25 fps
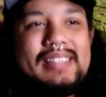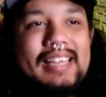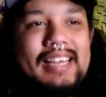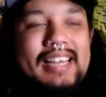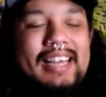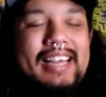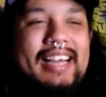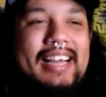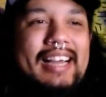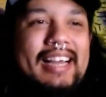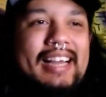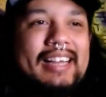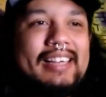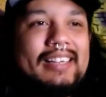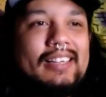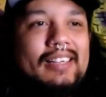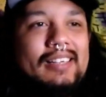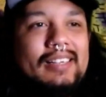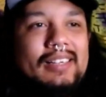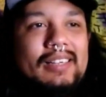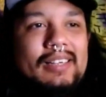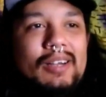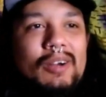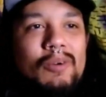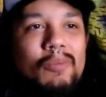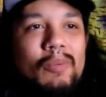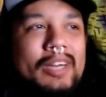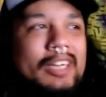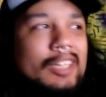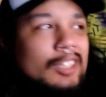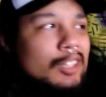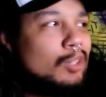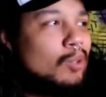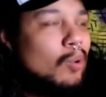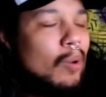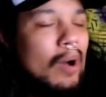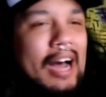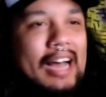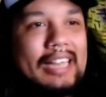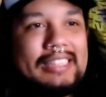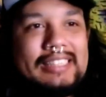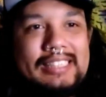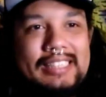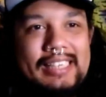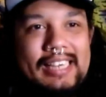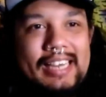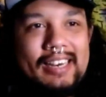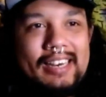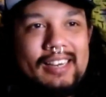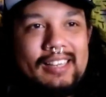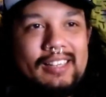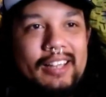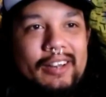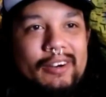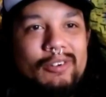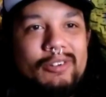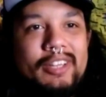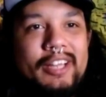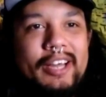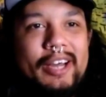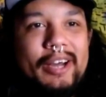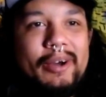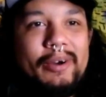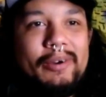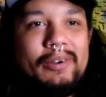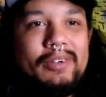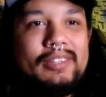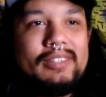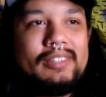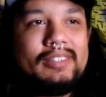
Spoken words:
Eh. When does Quasi get a little, though?